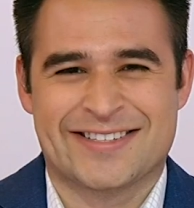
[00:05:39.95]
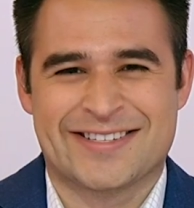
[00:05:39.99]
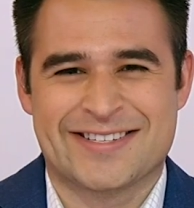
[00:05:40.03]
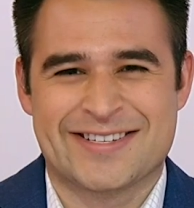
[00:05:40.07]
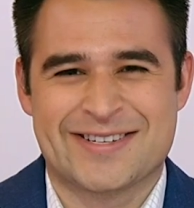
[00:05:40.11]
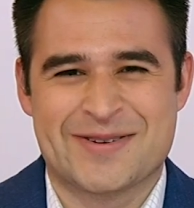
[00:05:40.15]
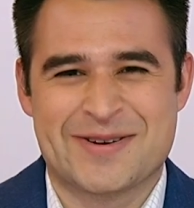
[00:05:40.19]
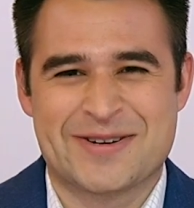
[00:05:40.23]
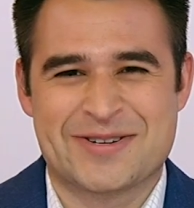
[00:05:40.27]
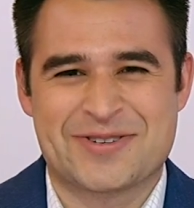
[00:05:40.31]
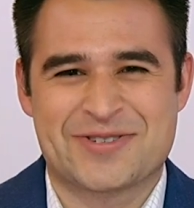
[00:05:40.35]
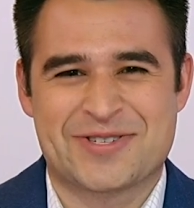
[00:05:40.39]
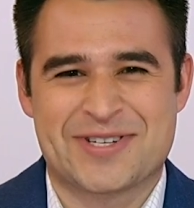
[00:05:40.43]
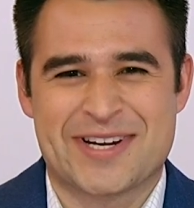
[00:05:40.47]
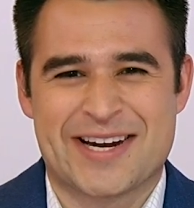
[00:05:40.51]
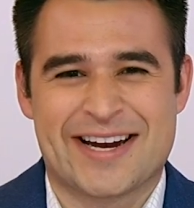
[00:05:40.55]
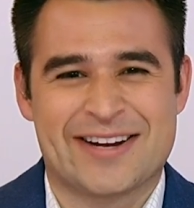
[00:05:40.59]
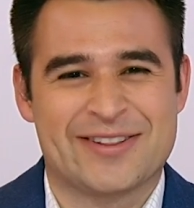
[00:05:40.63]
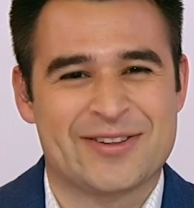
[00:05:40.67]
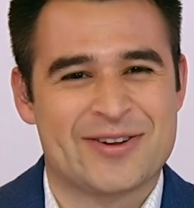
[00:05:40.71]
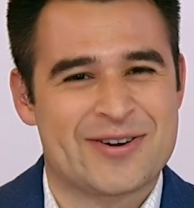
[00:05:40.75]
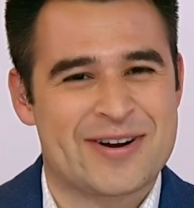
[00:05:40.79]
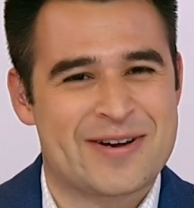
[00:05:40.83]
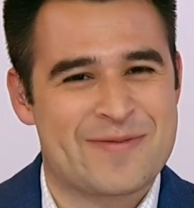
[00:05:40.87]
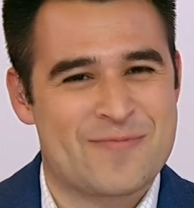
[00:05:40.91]
Are you interested
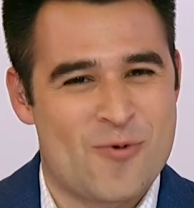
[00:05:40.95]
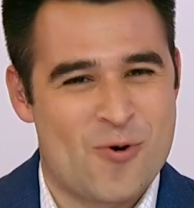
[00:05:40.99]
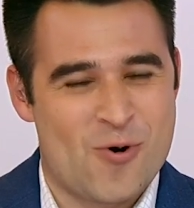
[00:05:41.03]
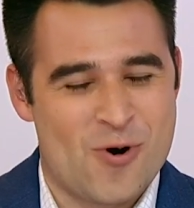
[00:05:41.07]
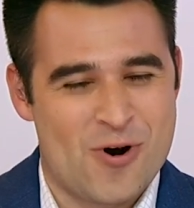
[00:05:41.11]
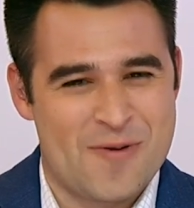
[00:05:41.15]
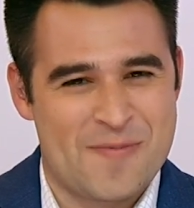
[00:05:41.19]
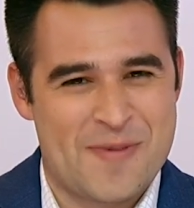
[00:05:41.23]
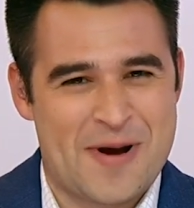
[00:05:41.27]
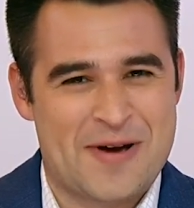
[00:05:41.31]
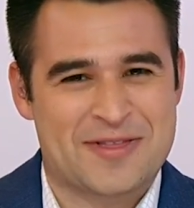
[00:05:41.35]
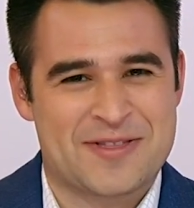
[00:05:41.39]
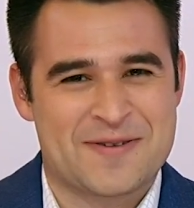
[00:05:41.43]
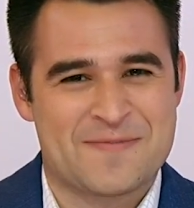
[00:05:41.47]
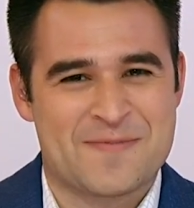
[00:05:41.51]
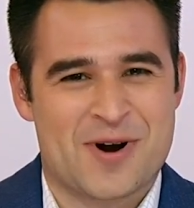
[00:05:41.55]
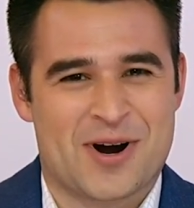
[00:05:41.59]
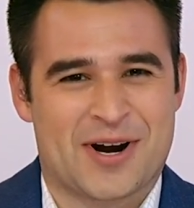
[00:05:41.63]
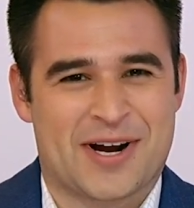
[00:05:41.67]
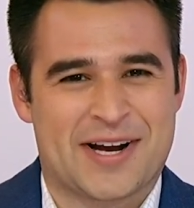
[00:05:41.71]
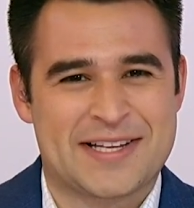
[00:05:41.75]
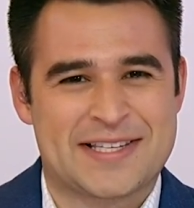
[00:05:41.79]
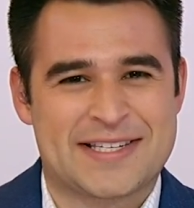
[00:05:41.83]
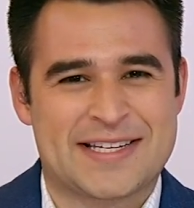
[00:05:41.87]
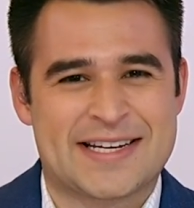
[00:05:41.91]
in learning more about the
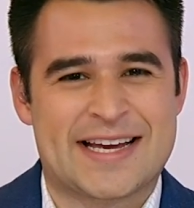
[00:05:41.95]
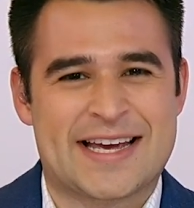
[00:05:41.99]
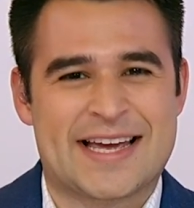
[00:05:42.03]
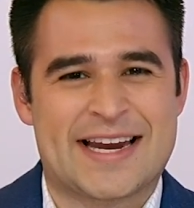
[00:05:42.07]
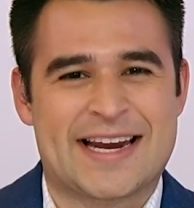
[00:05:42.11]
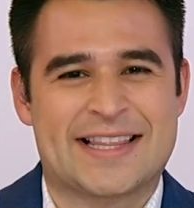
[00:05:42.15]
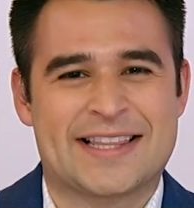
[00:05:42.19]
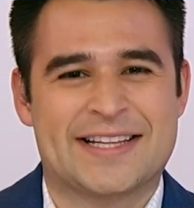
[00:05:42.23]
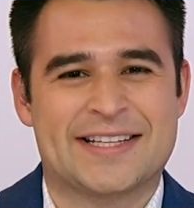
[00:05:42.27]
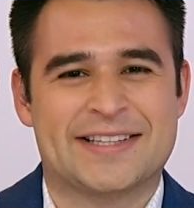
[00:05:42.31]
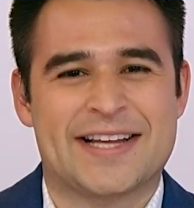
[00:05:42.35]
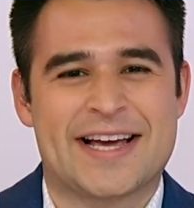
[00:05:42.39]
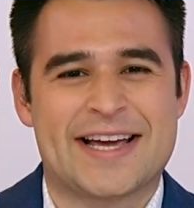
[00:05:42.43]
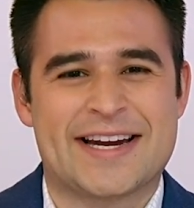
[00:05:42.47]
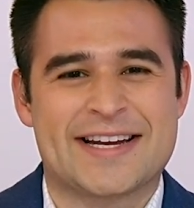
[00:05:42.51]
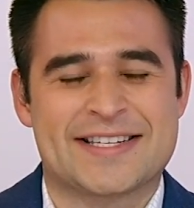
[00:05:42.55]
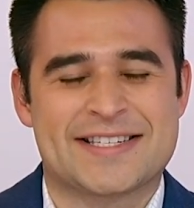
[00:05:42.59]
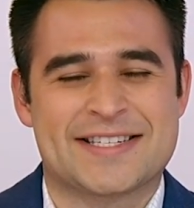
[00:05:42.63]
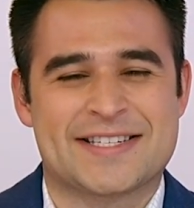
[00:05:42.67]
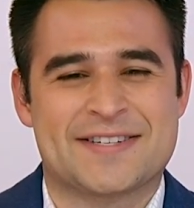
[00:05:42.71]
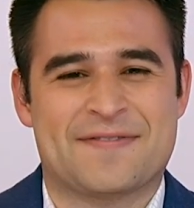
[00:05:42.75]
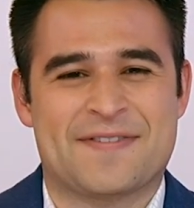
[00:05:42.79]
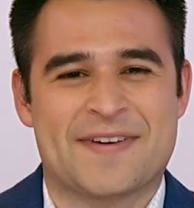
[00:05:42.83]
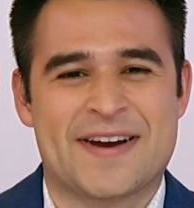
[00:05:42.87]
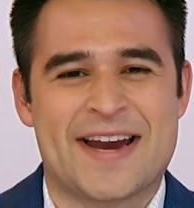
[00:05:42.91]
markets and getting the
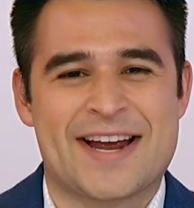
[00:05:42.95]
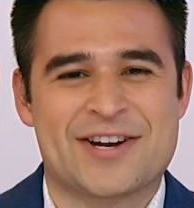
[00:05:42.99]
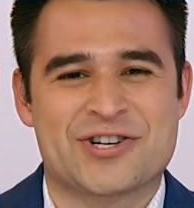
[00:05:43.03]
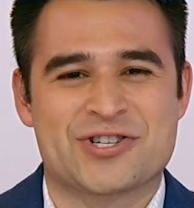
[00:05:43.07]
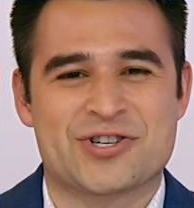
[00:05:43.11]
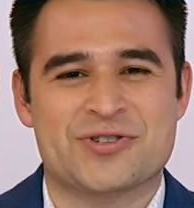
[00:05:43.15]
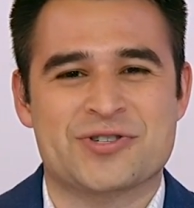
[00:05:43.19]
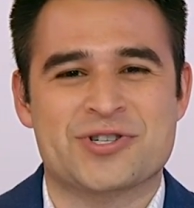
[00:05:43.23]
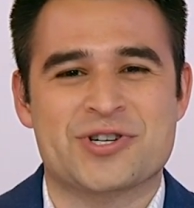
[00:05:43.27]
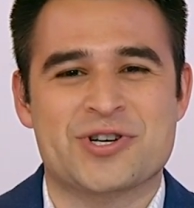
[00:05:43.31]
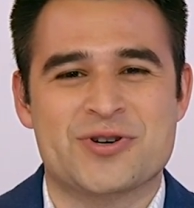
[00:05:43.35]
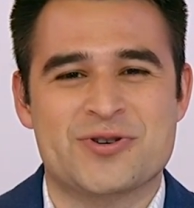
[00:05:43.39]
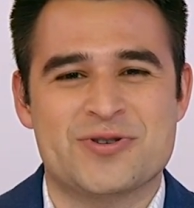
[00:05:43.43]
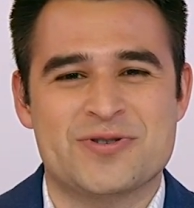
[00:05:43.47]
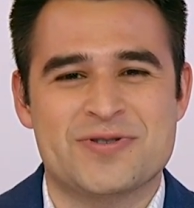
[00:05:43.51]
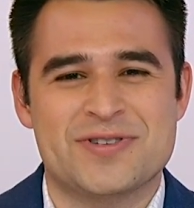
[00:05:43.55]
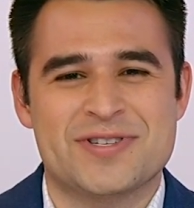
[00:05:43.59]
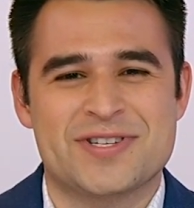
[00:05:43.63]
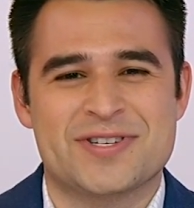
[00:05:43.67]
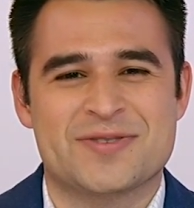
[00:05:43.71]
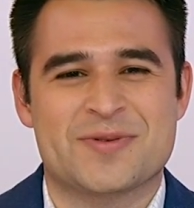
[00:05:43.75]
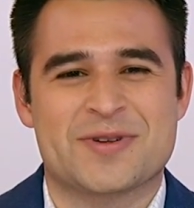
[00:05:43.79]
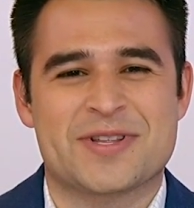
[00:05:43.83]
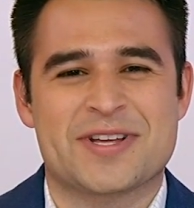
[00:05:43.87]
latest financial news?